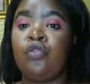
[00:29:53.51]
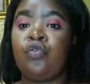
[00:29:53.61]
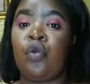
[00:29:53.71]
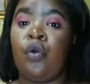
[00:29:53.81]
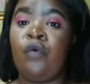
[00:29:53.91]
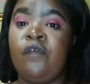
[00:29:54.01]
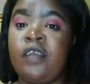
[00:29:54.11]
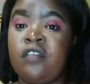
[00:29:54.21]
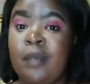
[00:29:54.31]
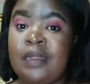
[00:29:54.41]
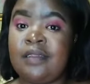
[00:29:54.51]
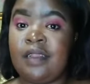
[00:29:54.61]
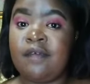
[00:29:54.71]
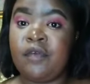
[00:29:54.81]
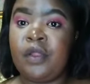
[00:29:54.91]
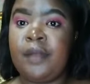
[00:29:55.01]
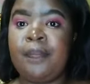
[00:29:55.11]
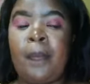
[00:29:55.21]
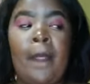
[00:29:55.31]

to go fetch my delivery,